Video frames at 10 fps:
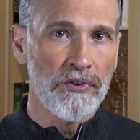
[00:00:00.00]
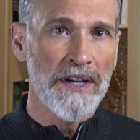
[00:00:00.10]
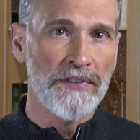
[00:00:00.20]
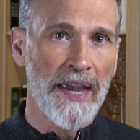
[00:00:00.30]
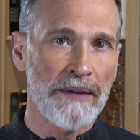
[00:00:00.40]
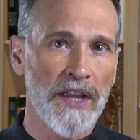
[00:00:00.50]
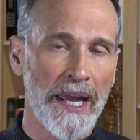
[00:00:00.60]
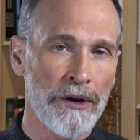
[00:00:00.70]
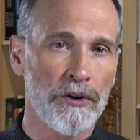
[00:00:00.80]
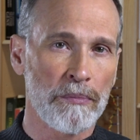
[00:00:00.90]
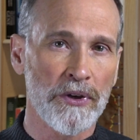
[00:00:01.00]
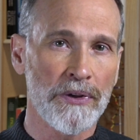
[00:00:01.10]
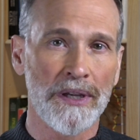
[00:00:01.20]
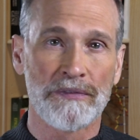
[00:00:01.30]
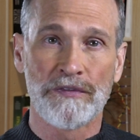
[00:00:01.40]
traits having a
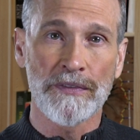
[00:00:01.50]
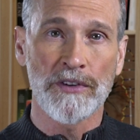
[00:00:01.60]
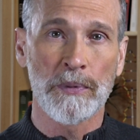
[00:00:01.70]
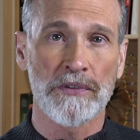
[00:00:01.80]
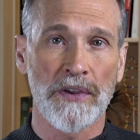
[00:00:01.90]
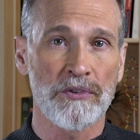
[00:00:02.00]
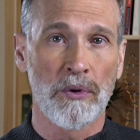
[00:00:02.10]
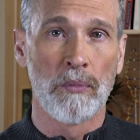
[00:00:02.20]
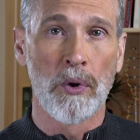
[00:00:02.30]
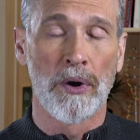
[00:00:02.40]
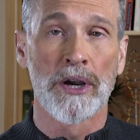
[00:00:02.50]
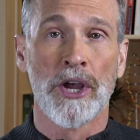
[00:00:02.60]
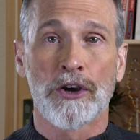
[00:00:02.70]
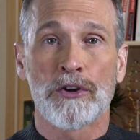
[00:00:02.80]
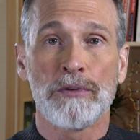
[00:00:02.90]
heritability of 50% or more
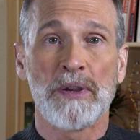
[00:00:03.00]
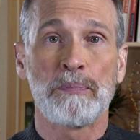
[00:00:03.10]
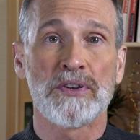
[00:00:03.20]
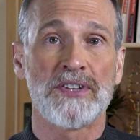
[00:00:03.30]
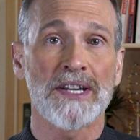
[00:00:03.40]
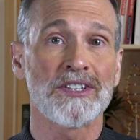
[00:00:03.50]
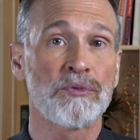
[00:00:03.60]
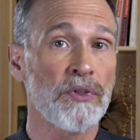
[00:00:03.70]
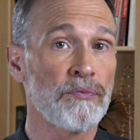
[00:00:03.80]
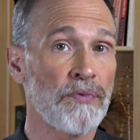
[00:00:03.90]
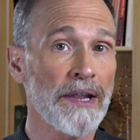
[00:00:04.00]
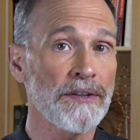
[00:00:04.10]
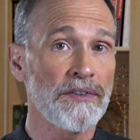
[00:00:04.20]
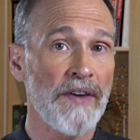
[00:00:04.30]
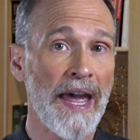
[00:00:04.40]
could be predicted with
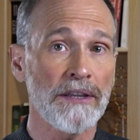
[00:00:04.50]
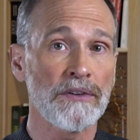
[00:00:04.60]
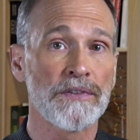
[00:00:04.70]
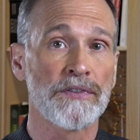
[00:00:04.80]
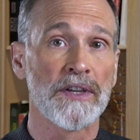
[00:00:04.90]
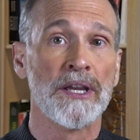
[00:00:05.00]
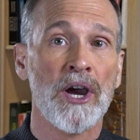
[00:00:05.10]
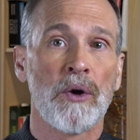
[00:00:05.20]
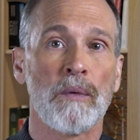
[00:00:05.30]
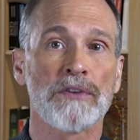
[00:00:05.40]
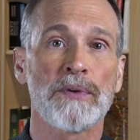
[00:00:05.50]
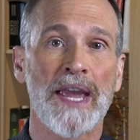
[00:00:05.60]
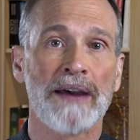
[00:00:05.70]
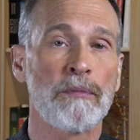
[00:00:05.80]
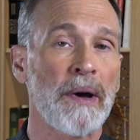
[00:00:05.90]
relative accuracy once we
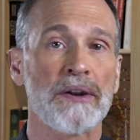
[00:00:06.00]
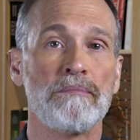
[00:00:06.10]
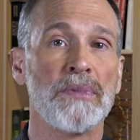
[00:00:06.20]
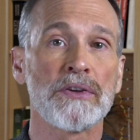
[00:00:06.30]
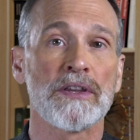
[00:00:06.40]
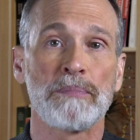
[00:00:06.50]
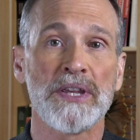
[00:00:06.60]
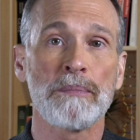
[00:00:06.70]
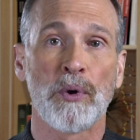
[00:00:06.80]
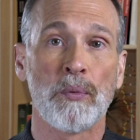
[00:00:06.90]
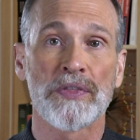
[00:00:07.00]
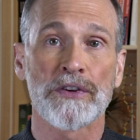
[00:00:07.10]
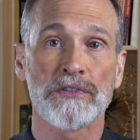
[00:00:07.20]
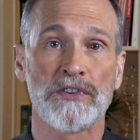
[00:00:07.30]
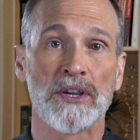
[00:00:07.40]
have about 1 million people with
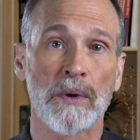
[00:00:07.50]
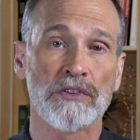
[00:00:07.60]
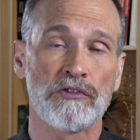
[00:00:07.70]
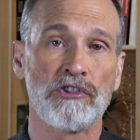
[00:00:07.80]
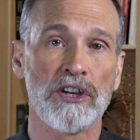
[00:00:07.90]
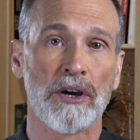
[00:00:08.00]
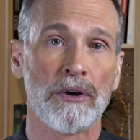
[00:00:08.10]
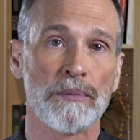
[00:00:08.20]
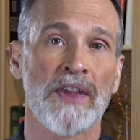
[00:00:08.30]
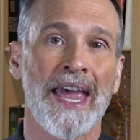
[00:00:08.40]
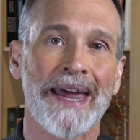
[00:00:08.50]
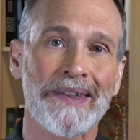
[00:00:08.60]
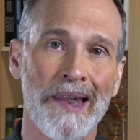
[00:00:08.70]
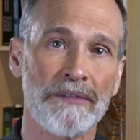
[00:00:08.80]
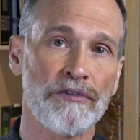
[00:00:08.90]
their sequenced genomes and
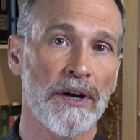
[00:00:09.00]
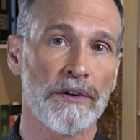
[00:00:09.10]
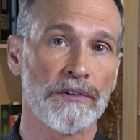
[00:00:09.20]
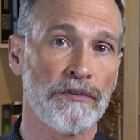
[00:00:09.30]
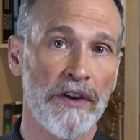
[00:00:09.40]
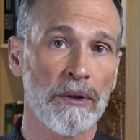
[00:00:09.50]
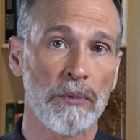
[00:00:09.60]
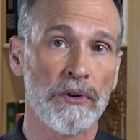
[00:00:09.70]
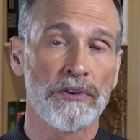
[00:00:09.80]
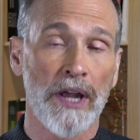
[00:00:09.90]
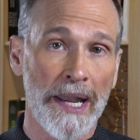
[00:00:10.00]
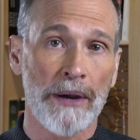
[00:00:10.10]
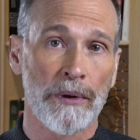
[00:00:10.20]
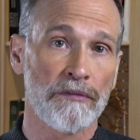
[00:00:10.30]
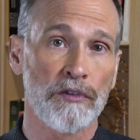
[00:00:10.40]
life records available,
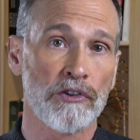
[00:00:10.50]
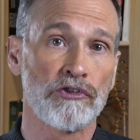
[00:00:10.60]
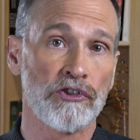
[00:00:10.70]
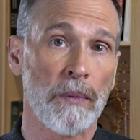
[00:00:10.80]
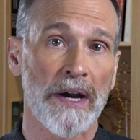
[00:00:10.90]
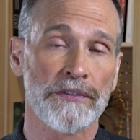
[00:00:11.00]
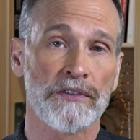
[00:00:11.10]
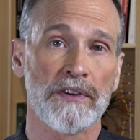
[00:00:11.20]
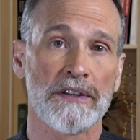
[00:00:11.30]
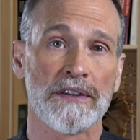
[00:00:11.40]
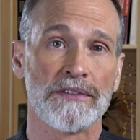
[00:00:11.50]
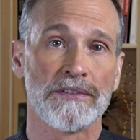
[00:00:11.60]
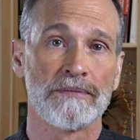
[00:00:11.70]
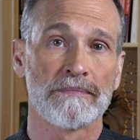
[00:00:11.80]
allowing for the GWAS studies.